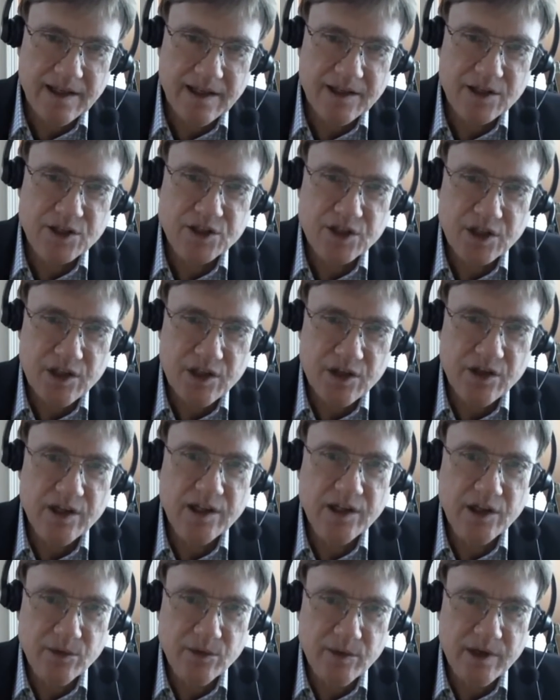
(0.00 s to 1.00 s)
They're
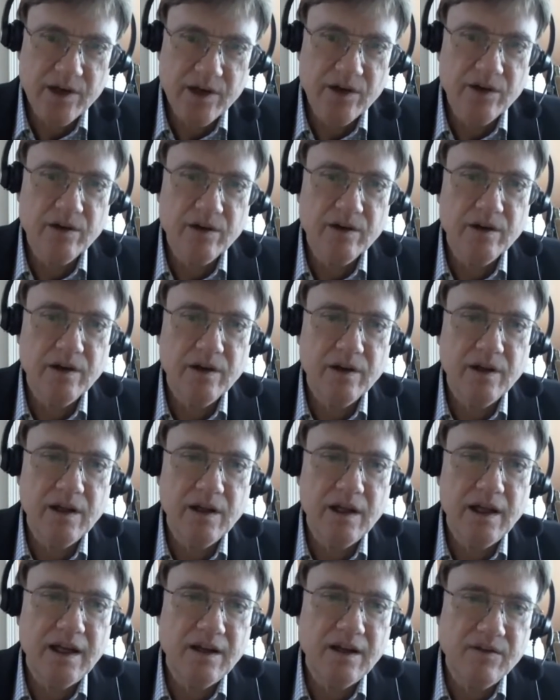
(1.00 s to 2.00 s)
securing their rear
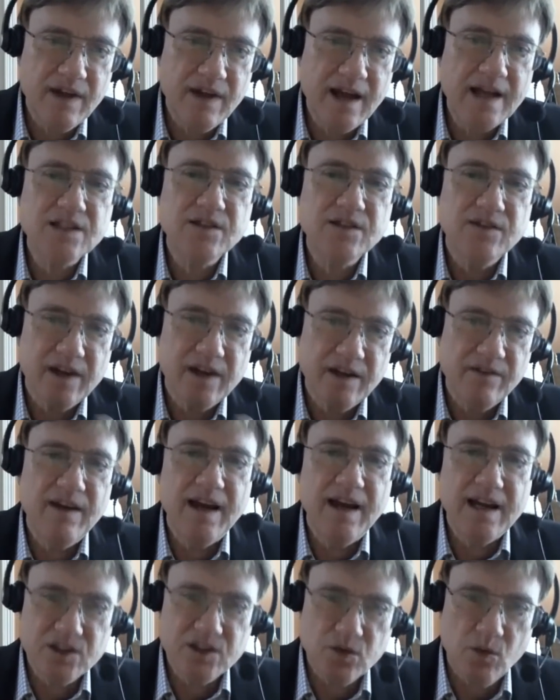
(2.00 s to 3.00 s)
in advance of an
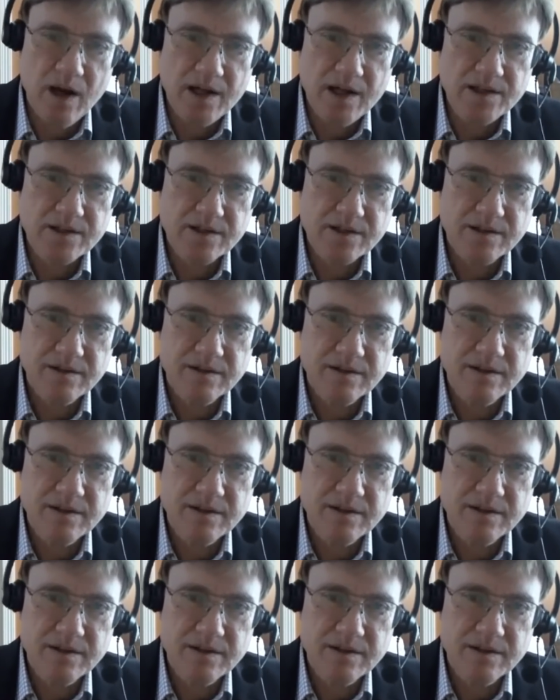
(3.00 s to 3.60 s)
advance west.